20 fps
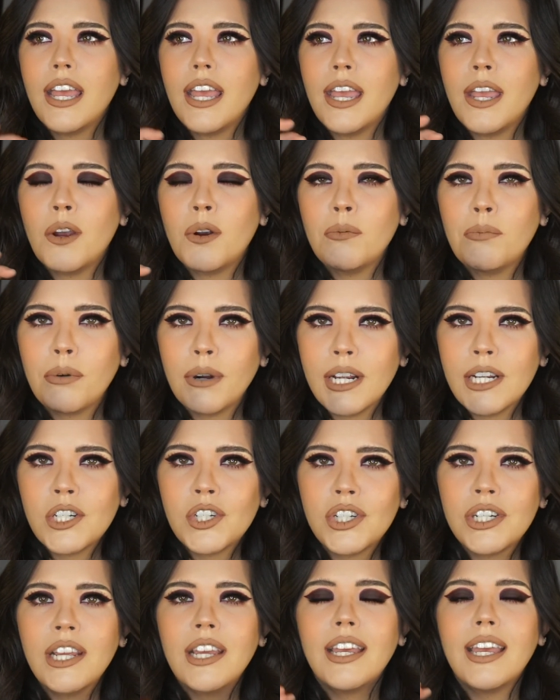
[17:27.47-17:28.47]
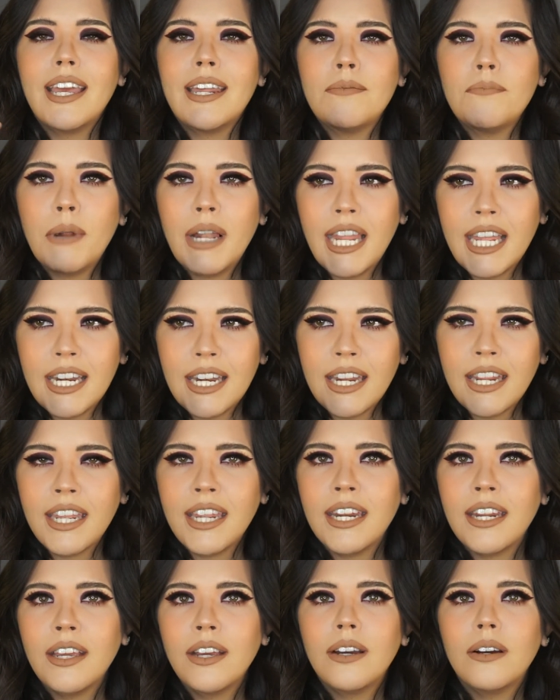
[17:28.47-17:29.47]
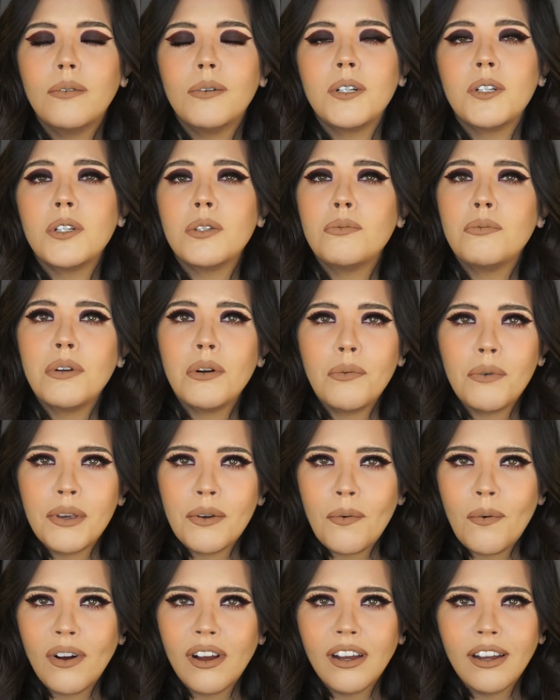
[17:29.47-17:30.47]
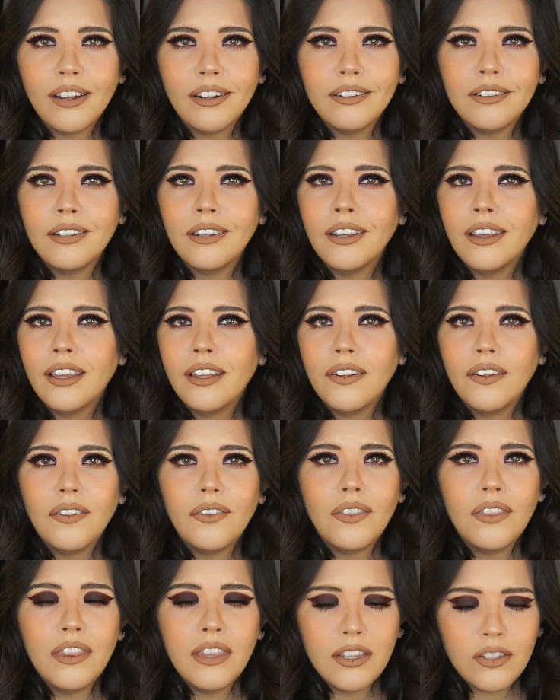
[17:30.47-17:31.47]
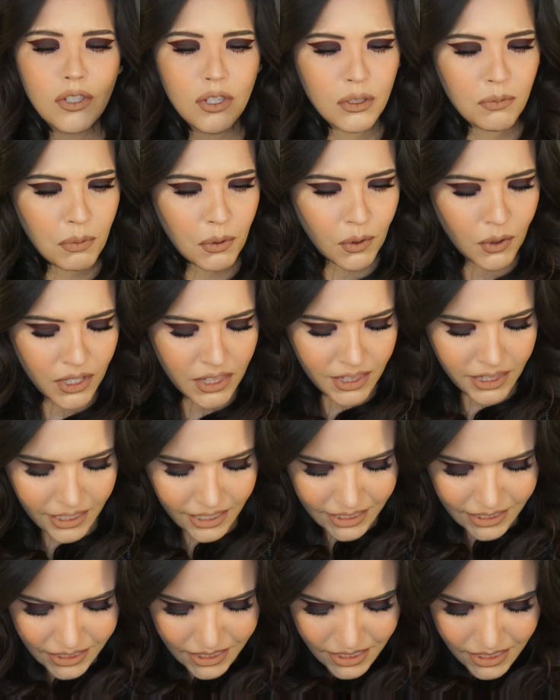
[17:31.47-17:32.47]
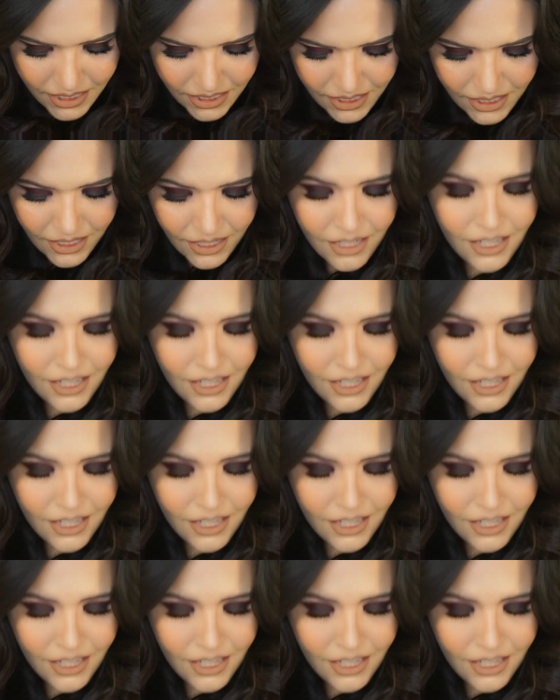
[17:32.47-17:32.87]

airbrushed and blended, which is what we want. This is pointless.